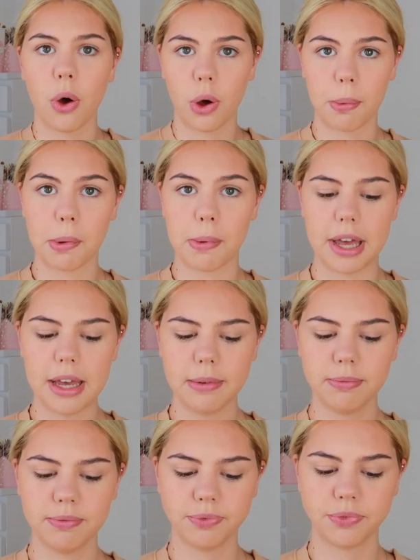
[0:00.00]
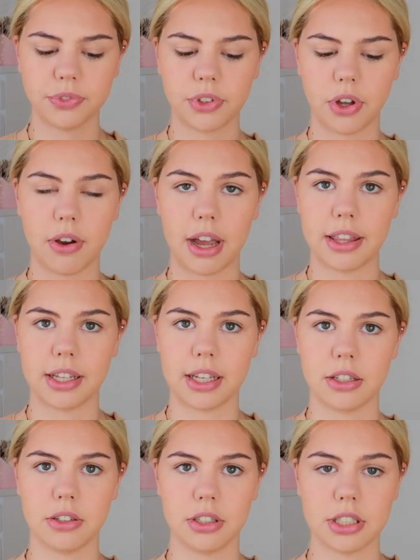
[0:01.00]
up a bit, or I think
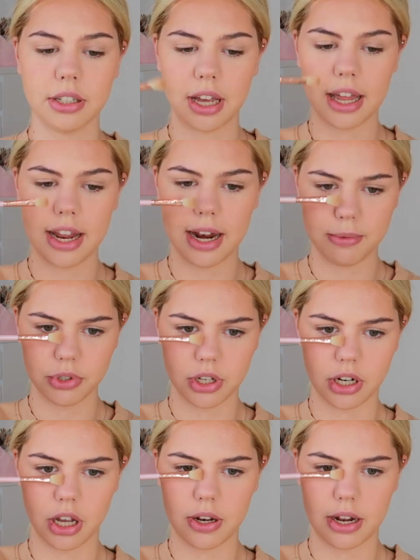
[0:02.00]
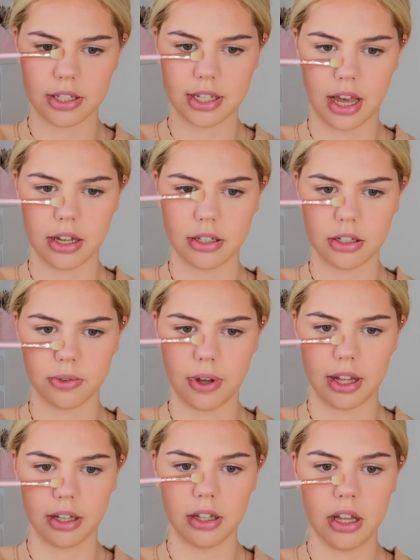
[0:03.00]
it does, and then I'm just going to go down the sides as
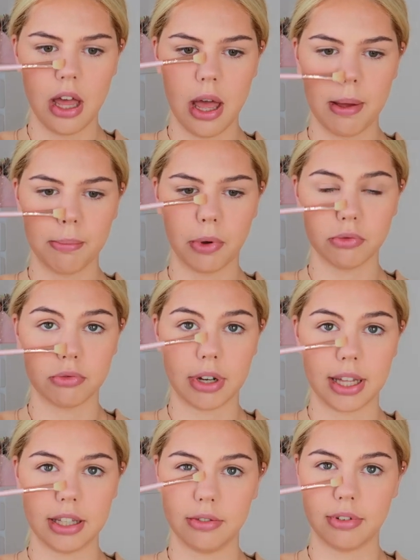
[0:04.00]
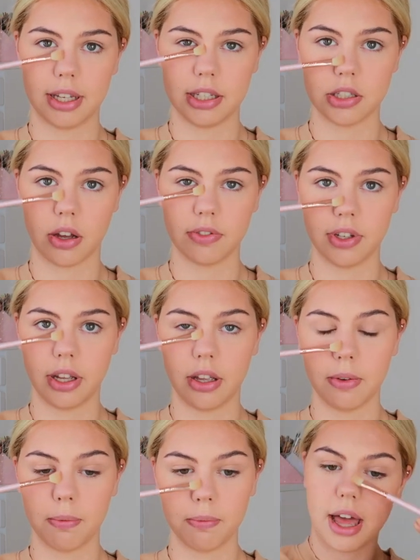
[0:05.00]
well, but really really
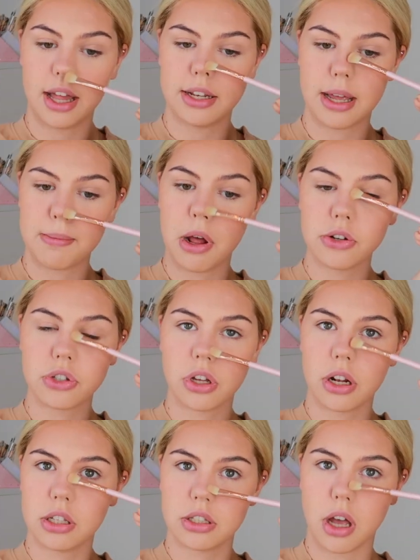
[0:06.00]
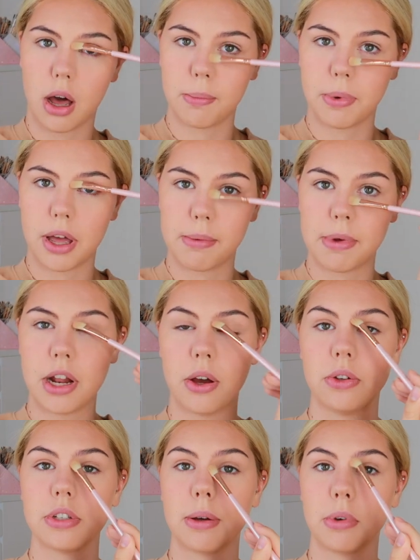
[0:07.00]
softly. And I'm not just going to stop at my
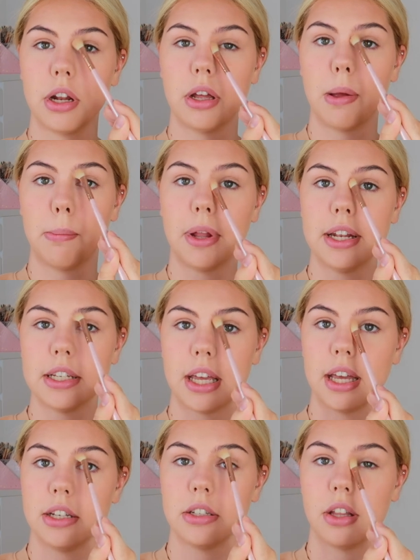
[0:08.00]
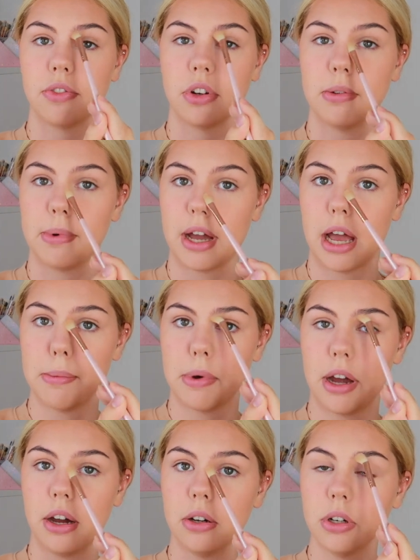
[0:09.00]
nose, I'm going to blend it into the front of my
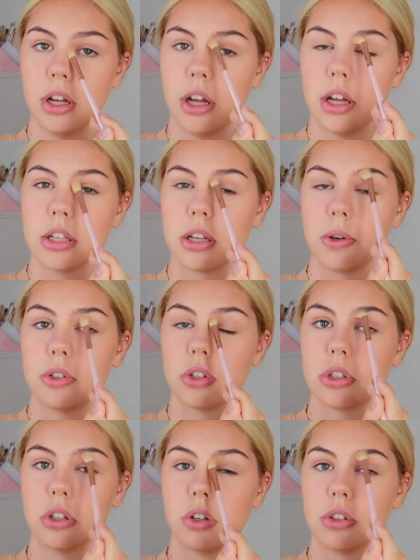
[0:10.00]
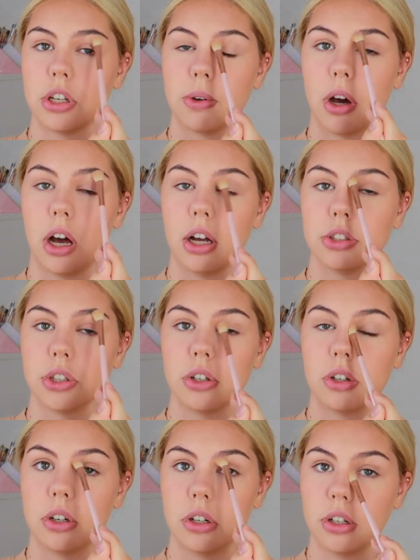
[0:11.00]
eyebrow so it doesn't look too harsh at
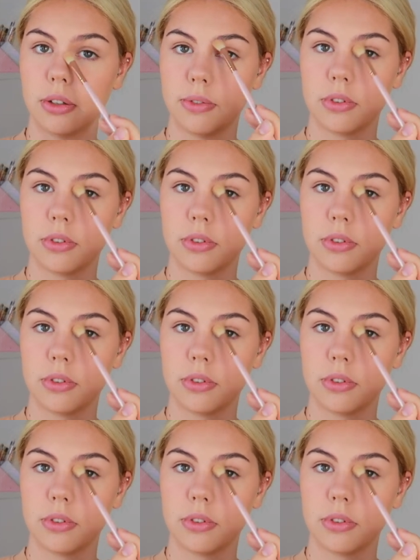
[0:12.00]
all.